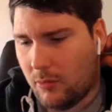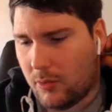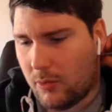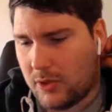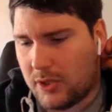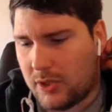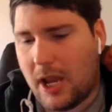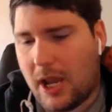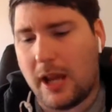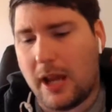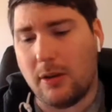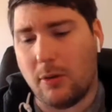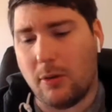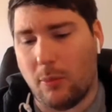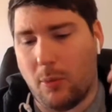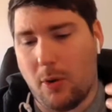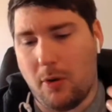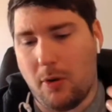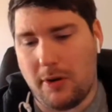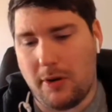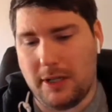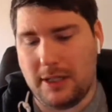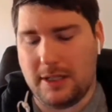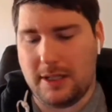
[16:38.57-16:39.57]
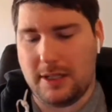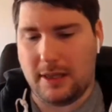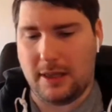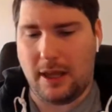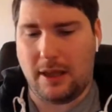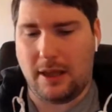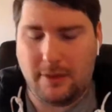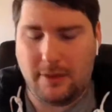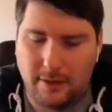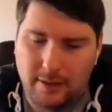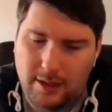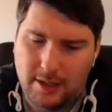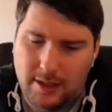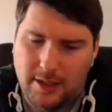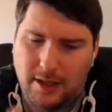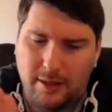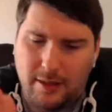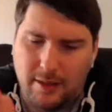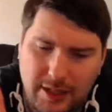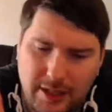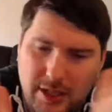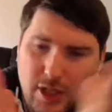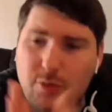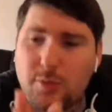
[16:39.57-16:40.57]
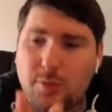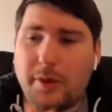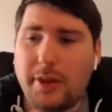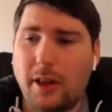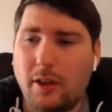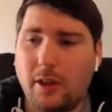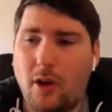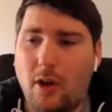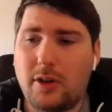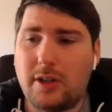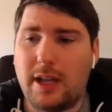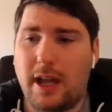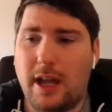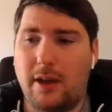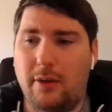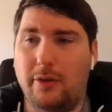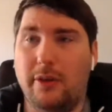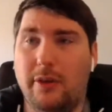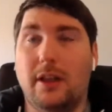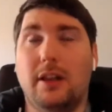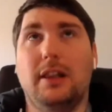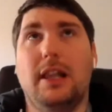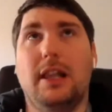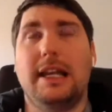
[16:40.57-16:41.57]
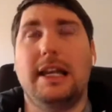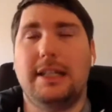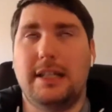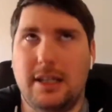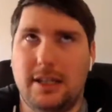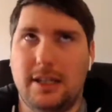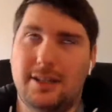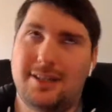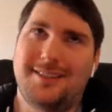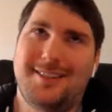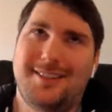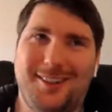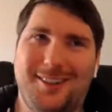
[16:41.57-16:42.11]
was kind of worried that th- th- this is when the lockdown, the latest